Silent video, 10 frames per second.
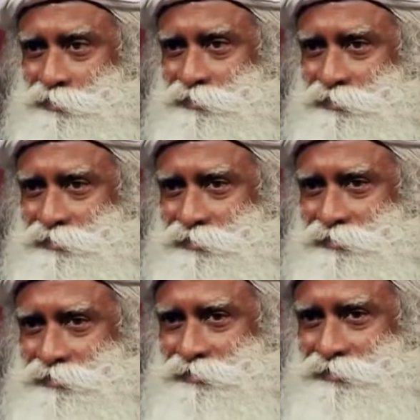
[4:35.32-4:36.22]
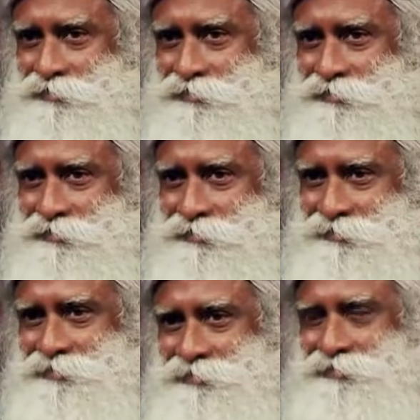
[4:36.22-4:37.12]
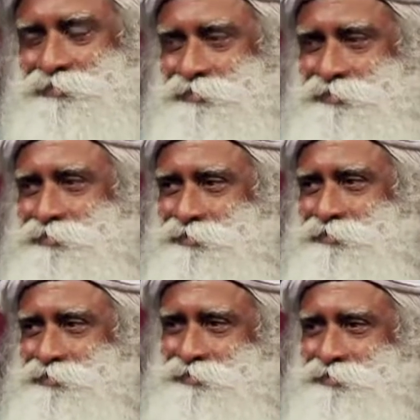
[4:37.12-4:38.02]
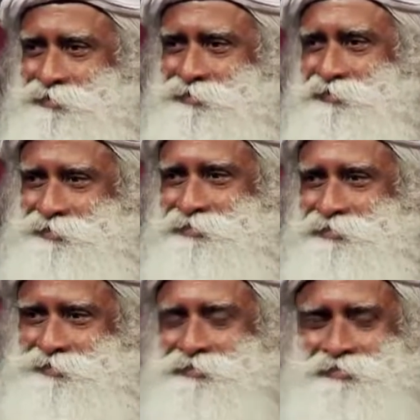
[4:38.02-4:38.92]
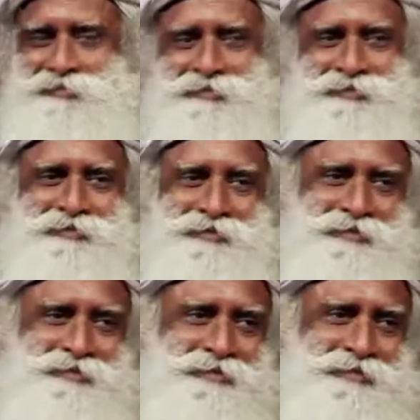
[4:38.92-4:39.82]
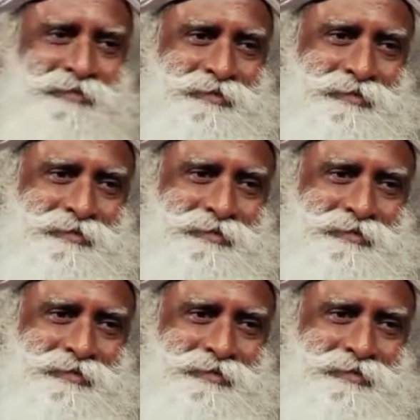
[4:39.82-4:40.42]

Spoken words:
Nothing is said.